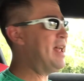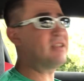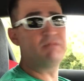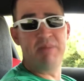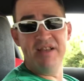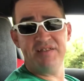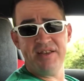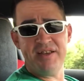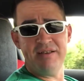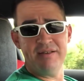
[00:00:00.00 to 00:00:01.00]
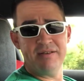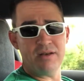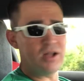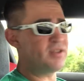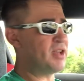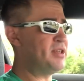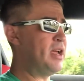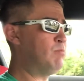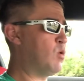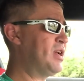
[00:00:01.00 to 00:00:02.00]
as busy on Sunday
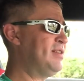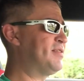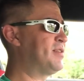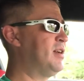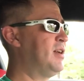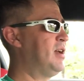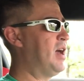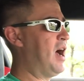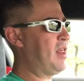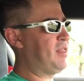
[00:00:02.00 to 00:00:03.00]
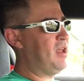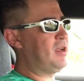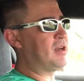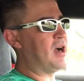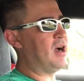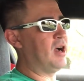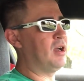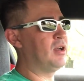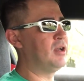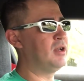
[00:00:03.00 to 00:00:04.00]
mornings. I think a
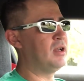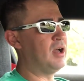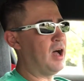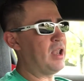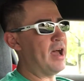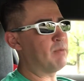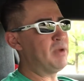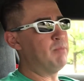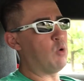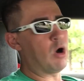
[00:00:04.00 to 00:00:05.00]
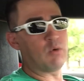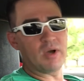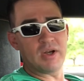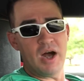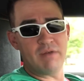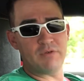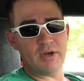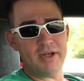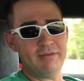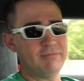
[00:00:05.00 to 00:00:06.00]
lot of people are
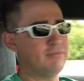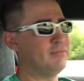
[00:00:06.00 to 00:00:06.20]
recovering.